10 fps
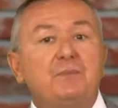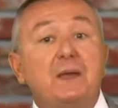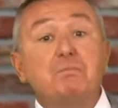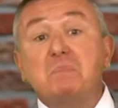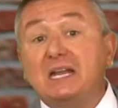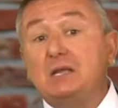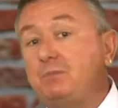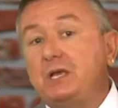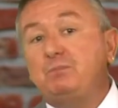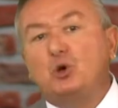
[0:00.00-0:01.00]
that many
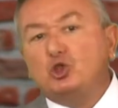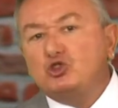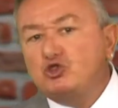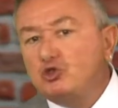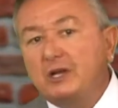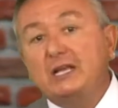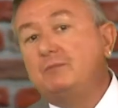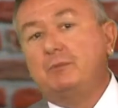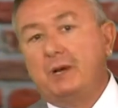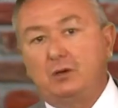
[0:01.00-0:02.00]
people dream
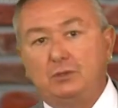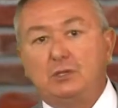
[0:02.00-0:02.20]
about.